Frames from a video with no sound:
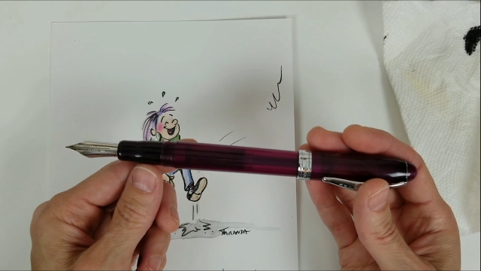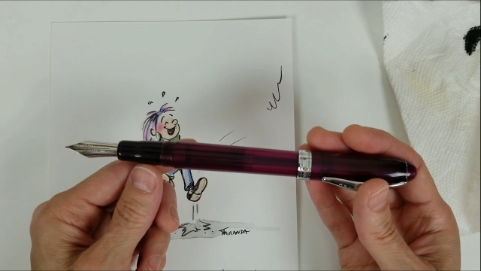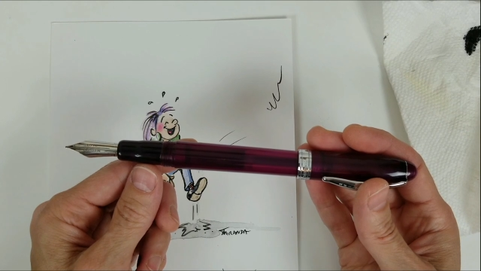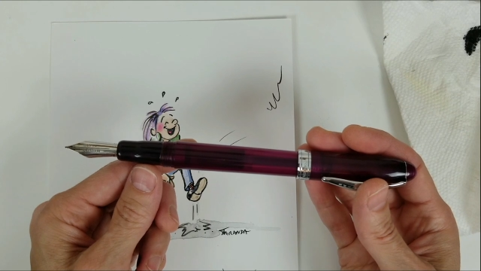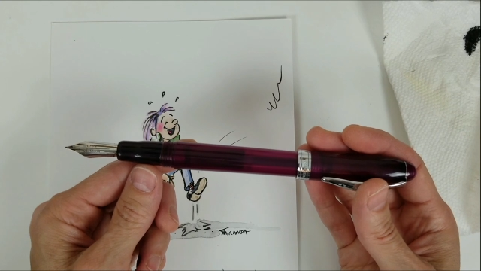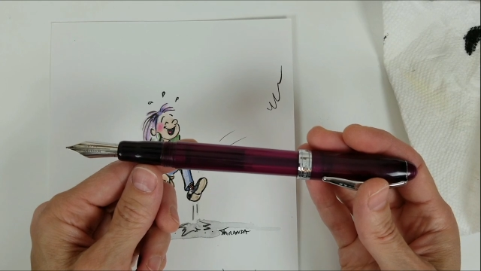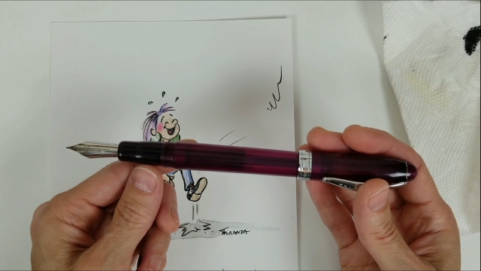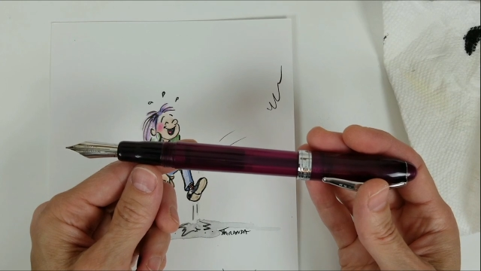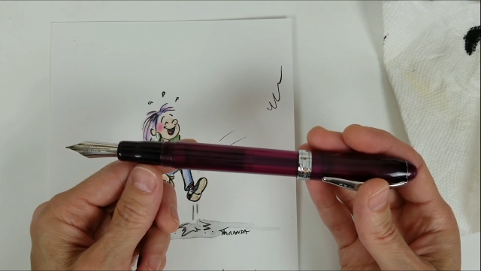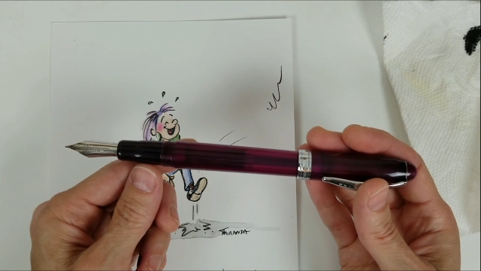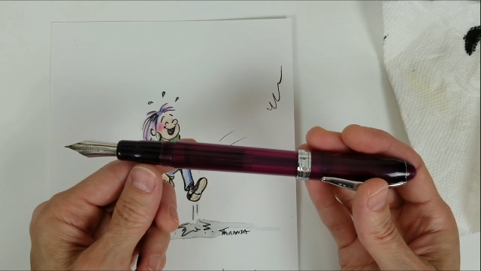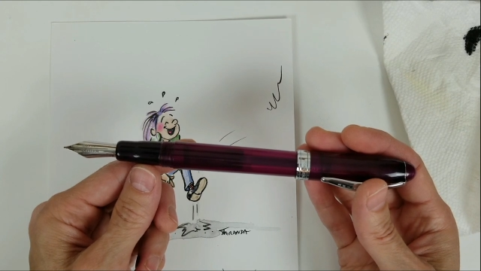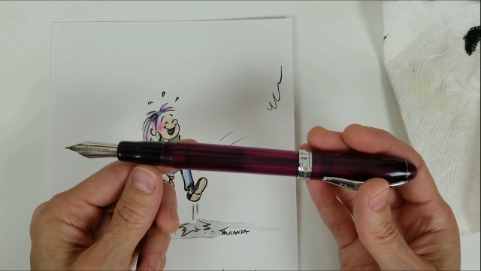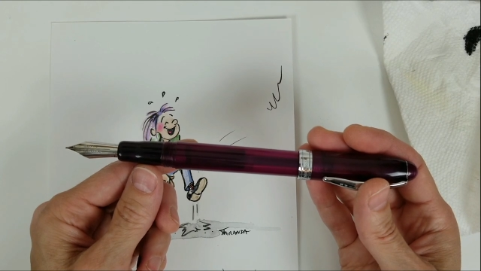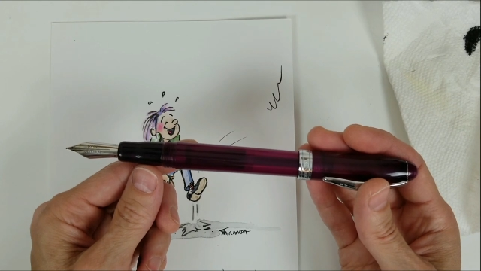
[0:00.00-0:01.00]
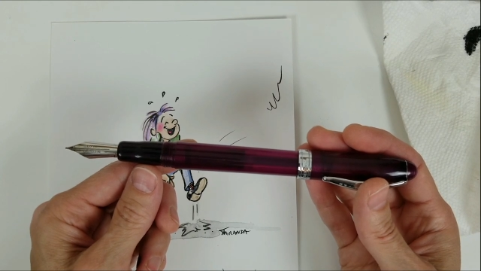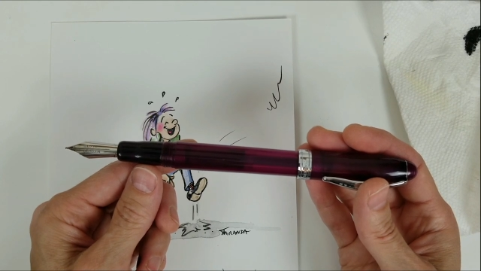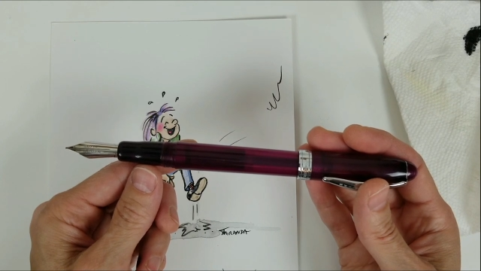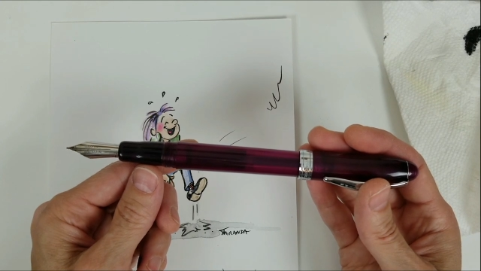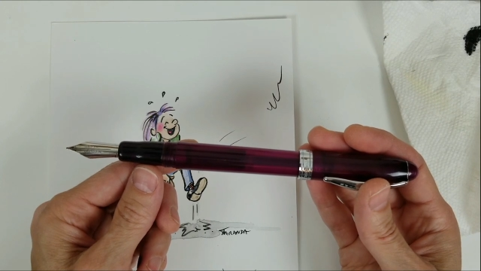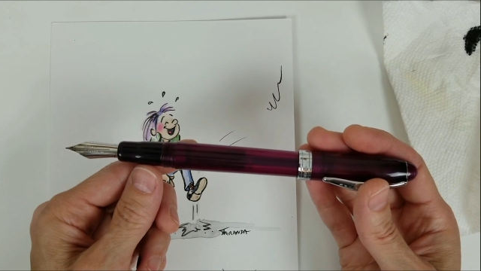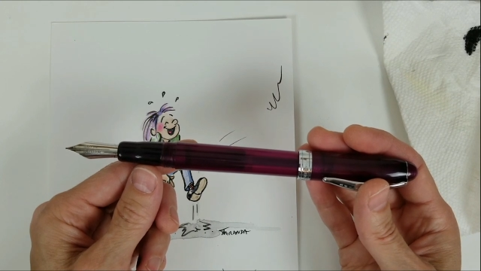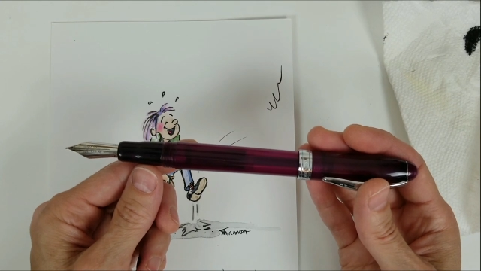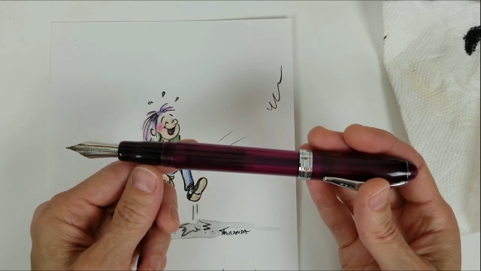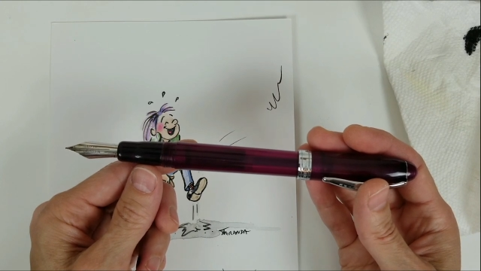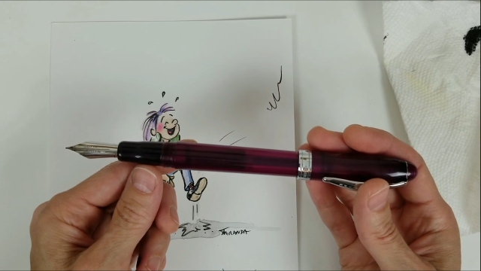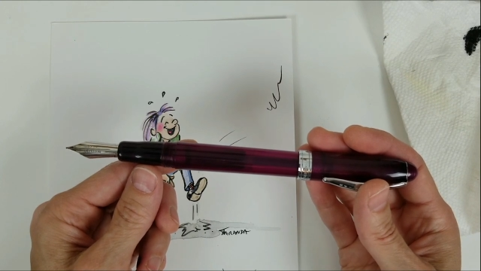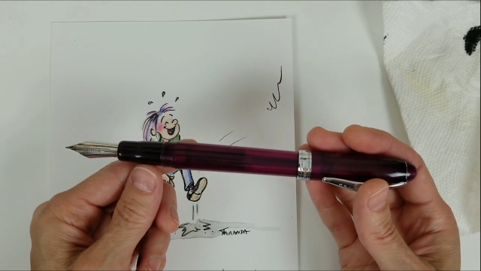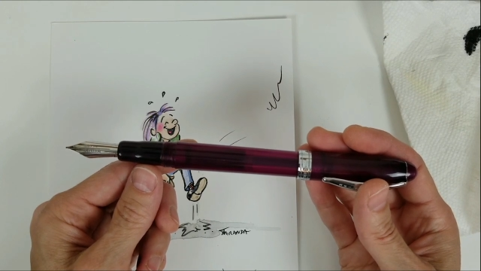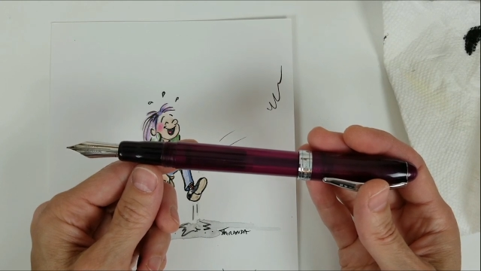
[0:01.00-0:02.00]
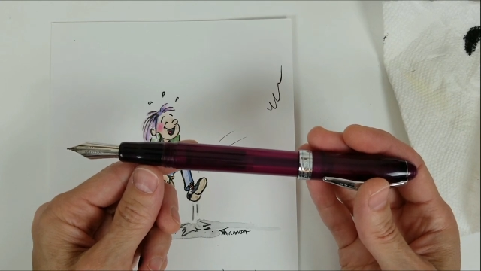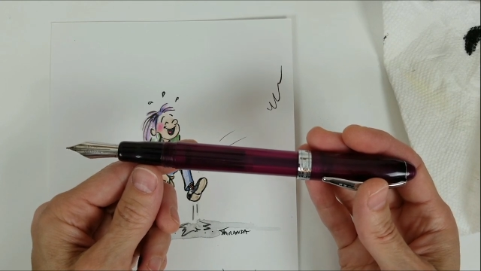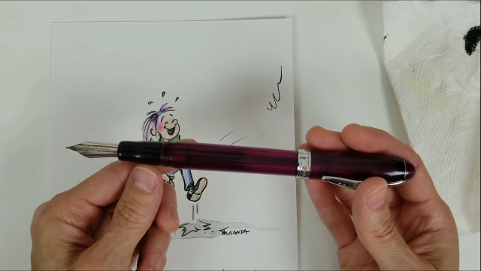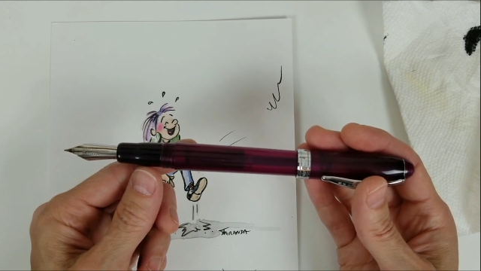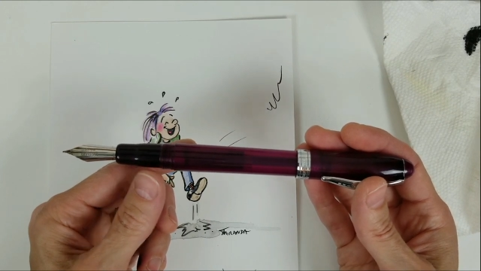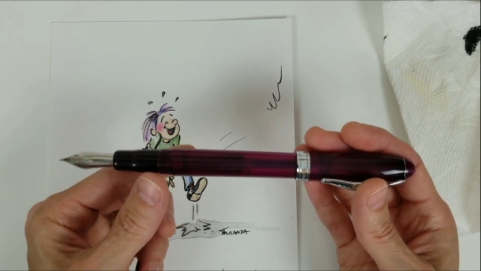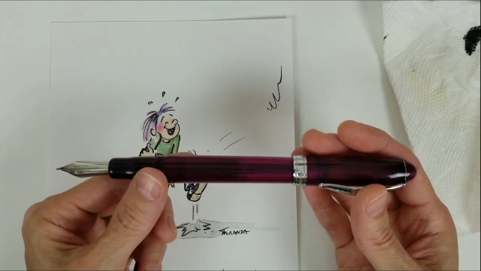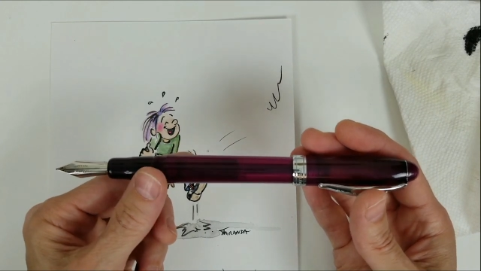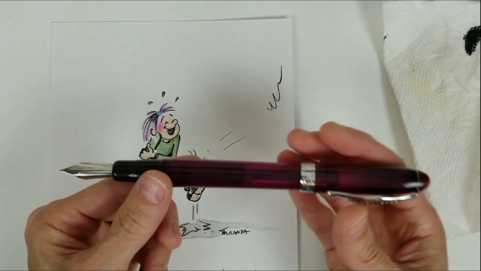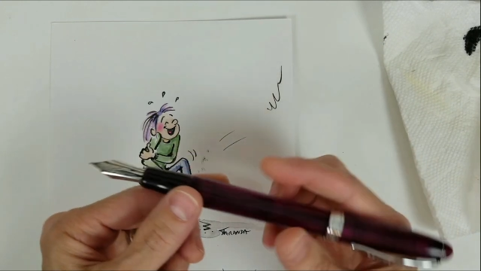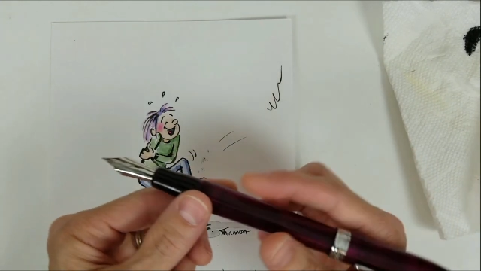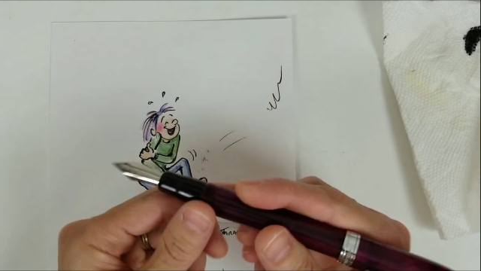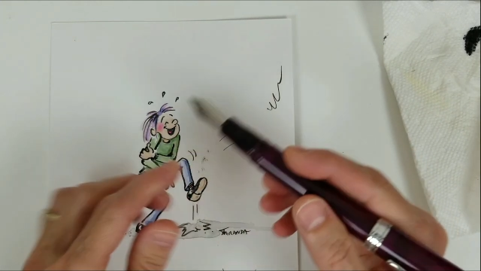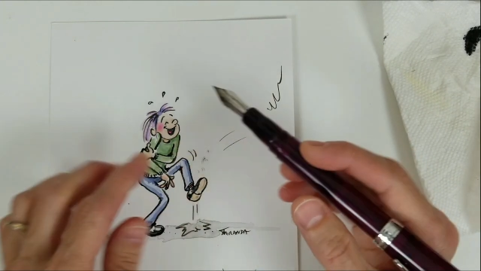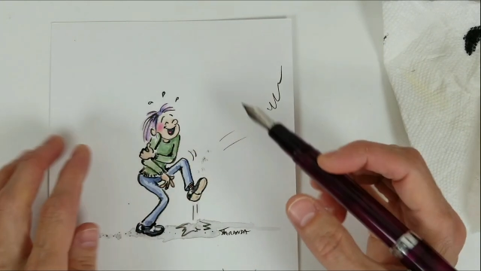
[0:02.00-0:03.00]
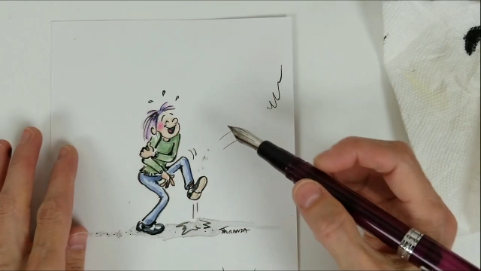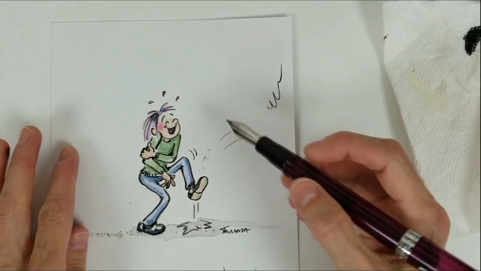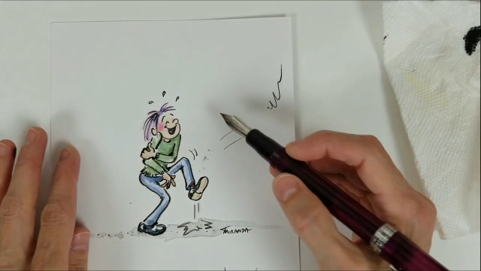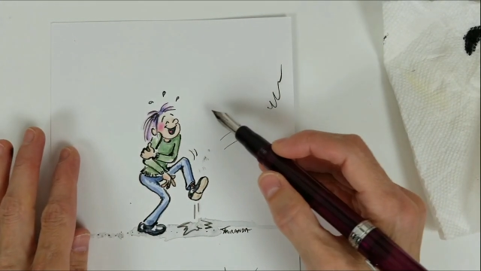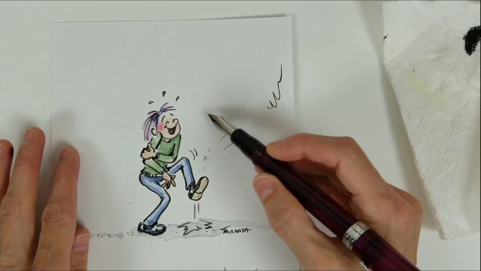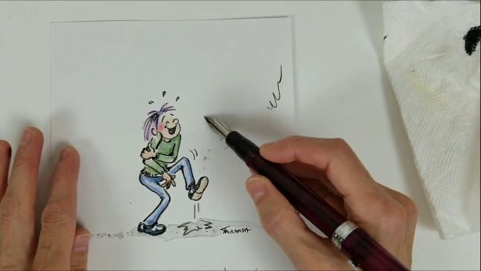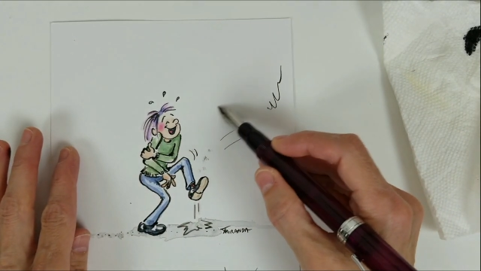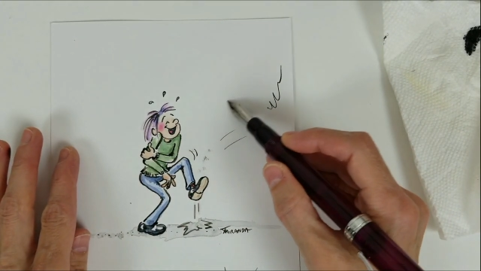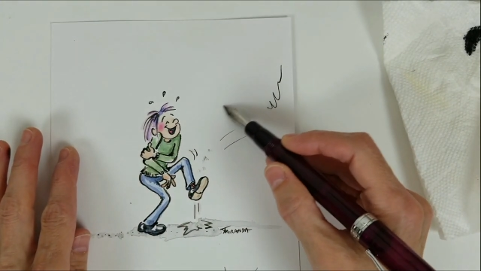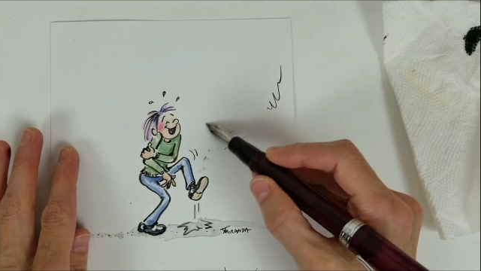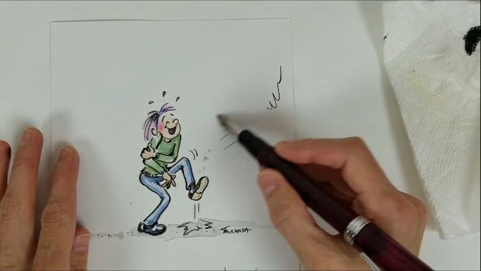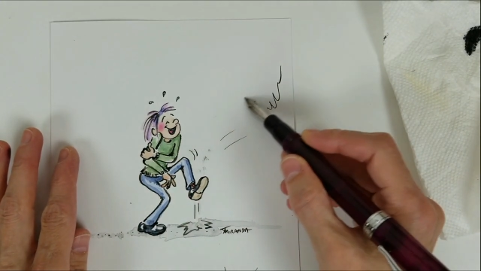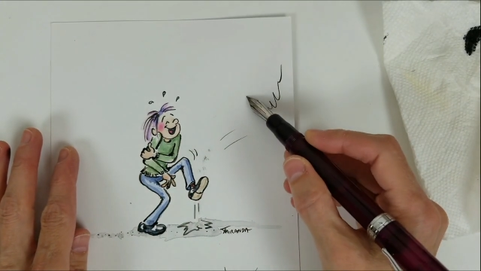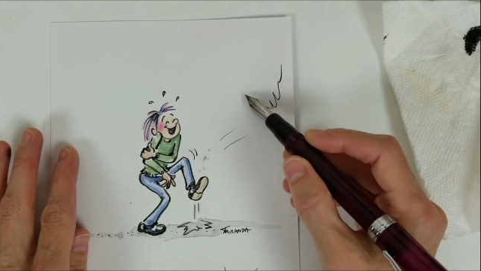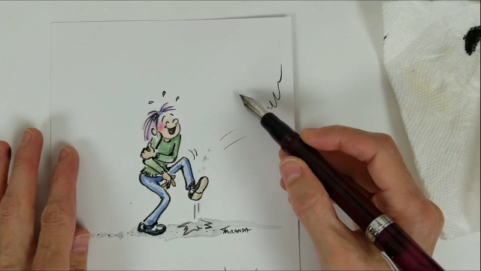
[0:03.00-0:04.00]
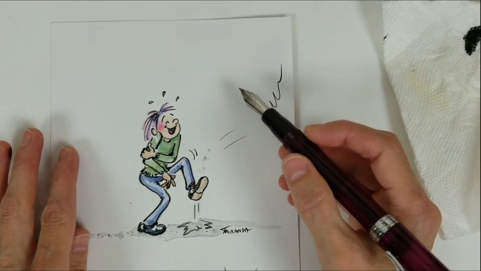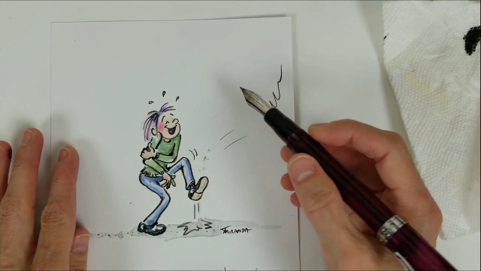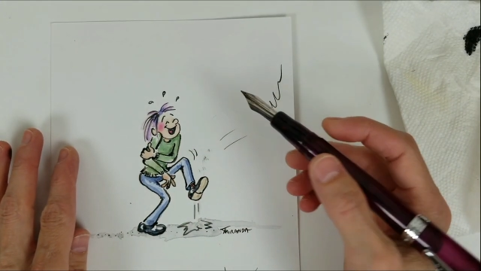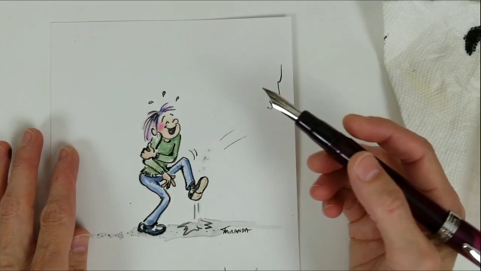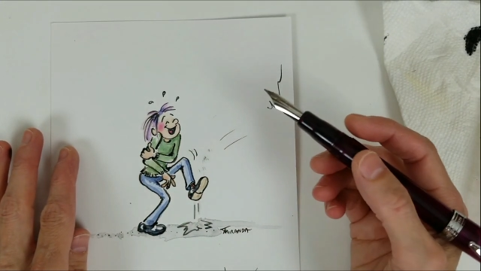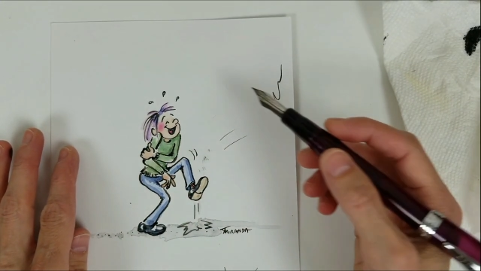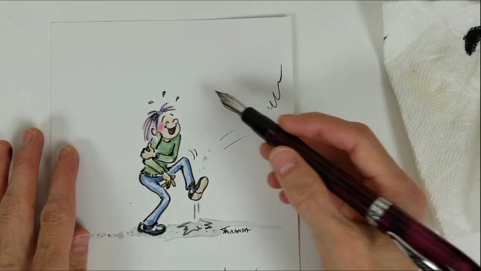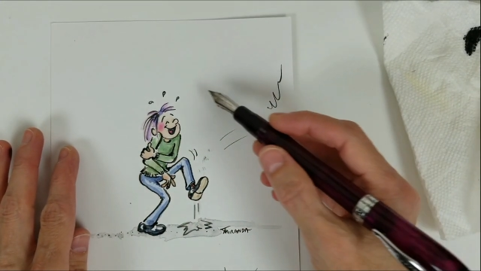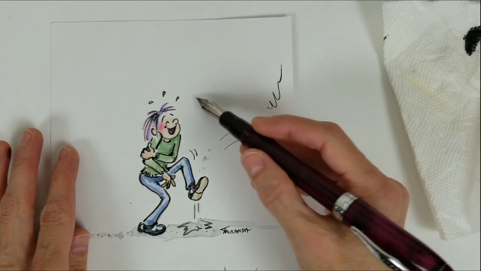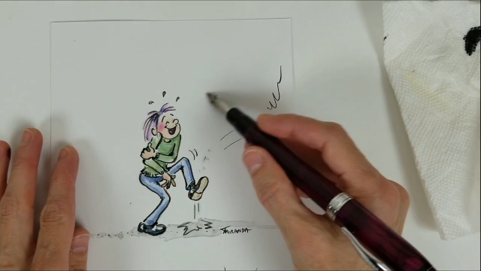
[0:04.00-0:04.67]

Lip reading: No face is visible, so there are no lips to read.